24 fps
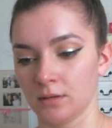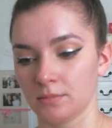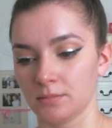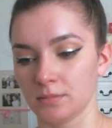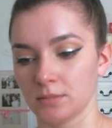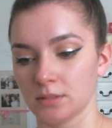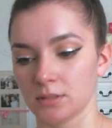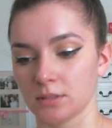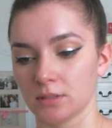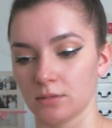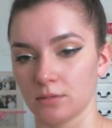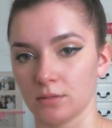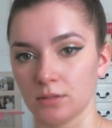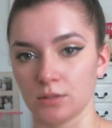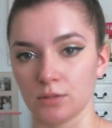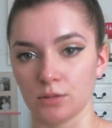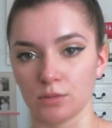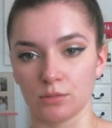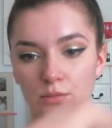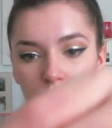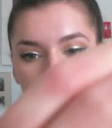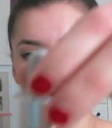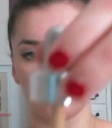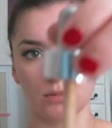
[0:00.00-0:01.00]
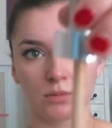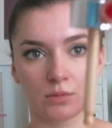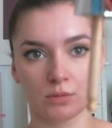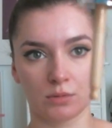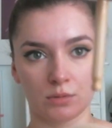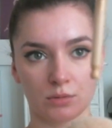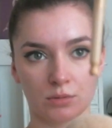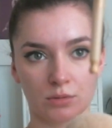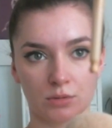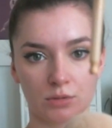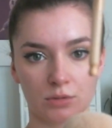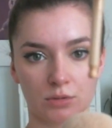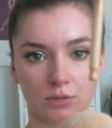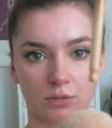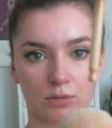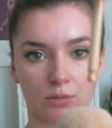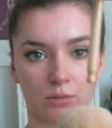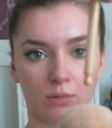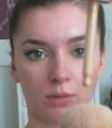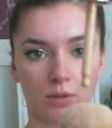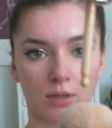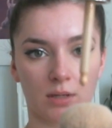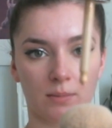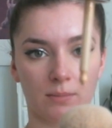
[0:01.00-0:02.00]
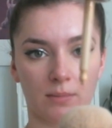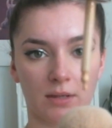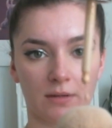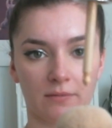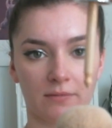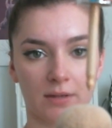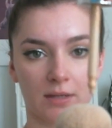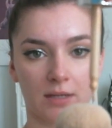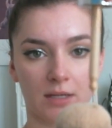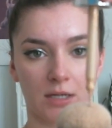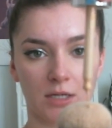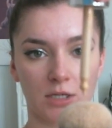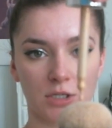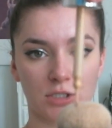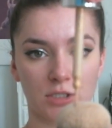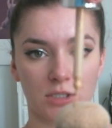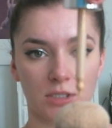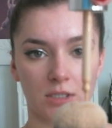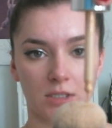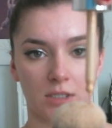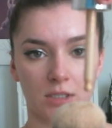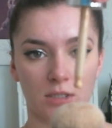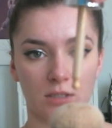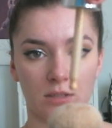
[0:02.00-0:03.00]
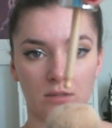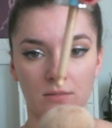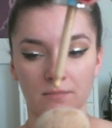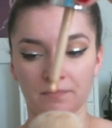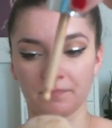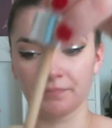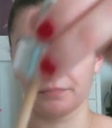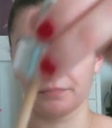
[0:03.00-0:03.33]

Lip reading: Just going to squirt my foundation in,